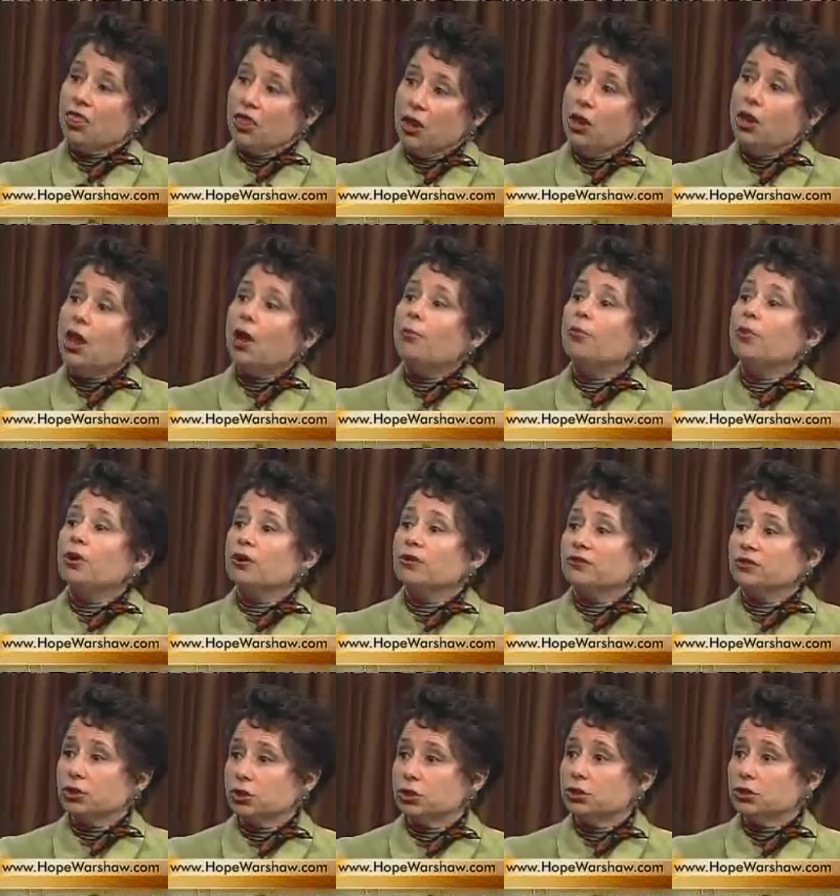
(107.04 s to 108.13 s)
the number
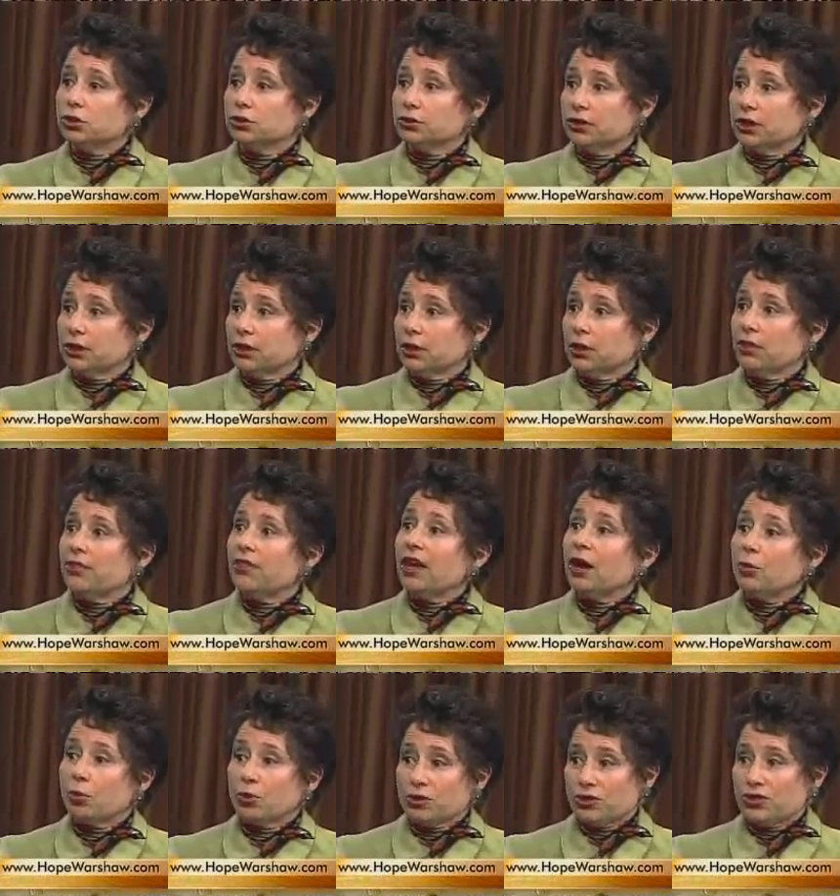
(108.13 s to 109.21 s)
of children
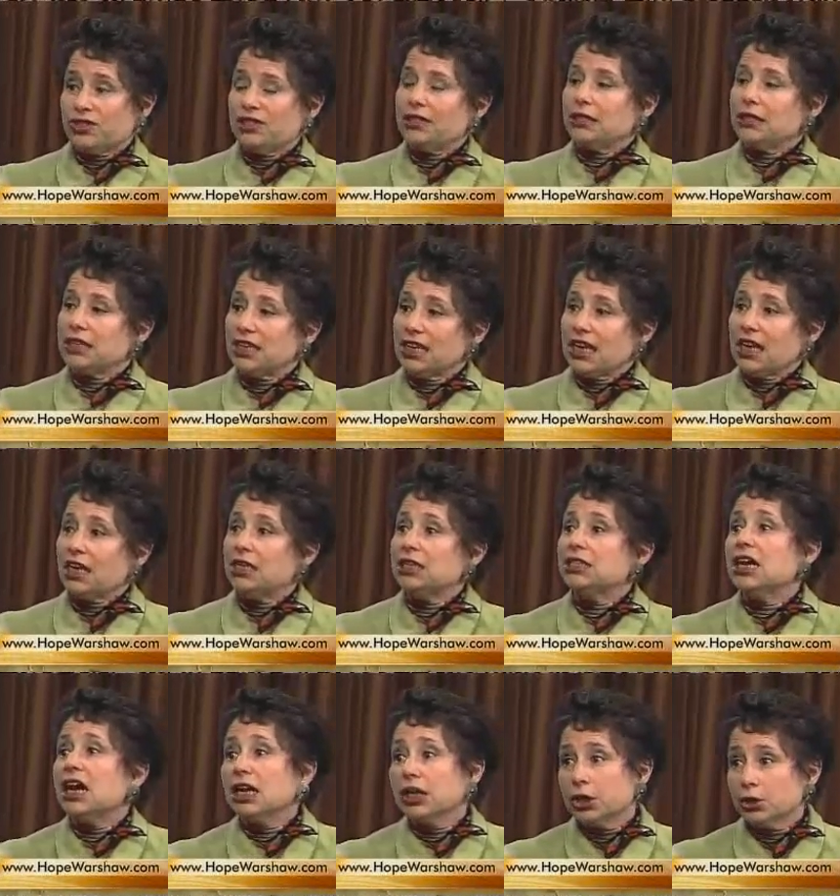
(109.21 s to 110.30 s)
that we're seeing today
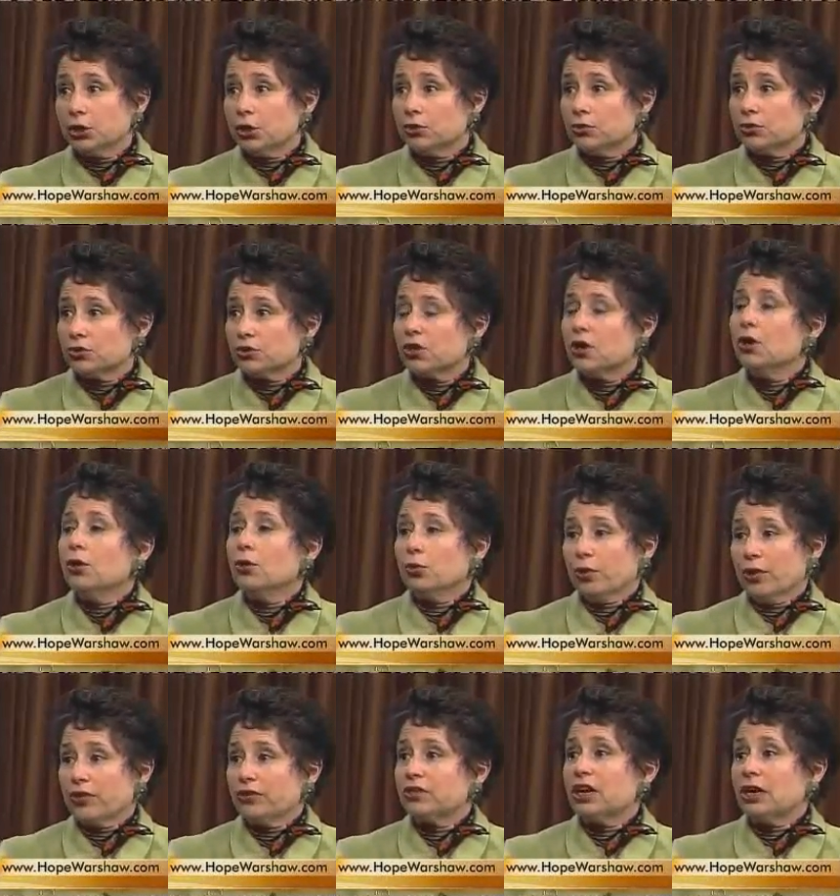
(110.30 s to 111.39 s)
diagnosed
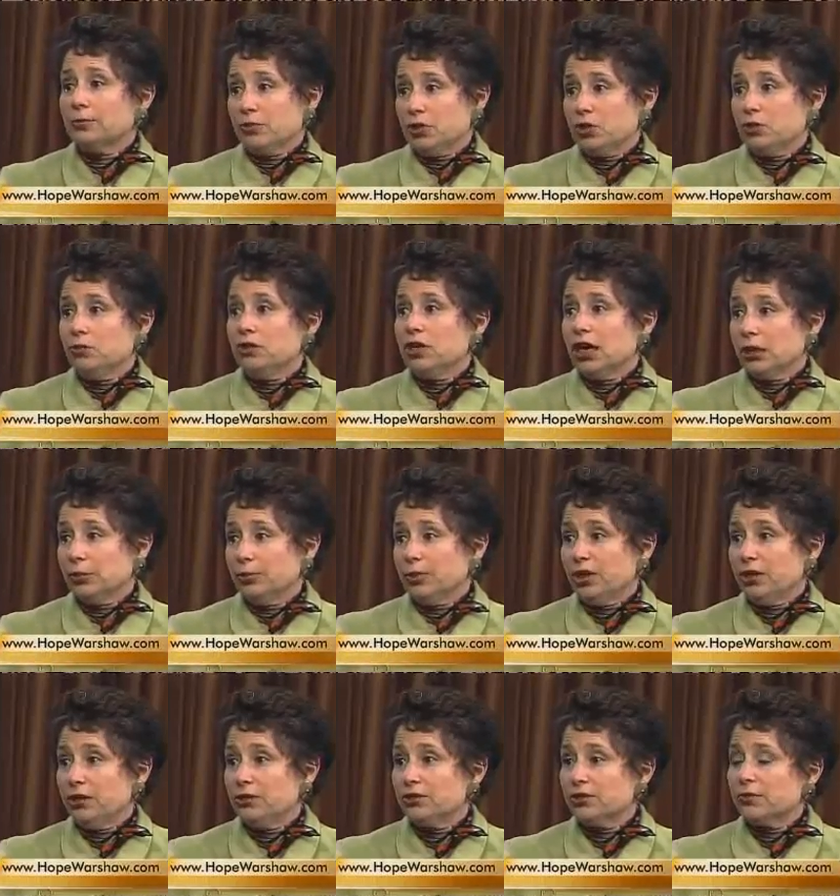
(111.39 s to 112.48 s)
with type 2
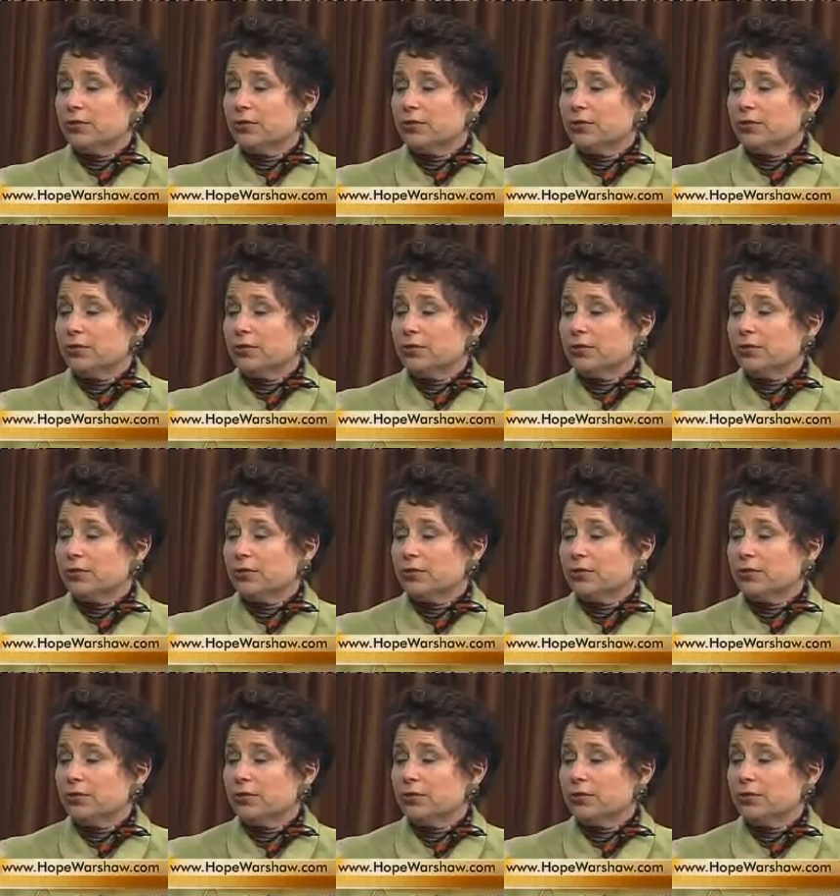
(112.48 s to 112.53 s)
diabetes.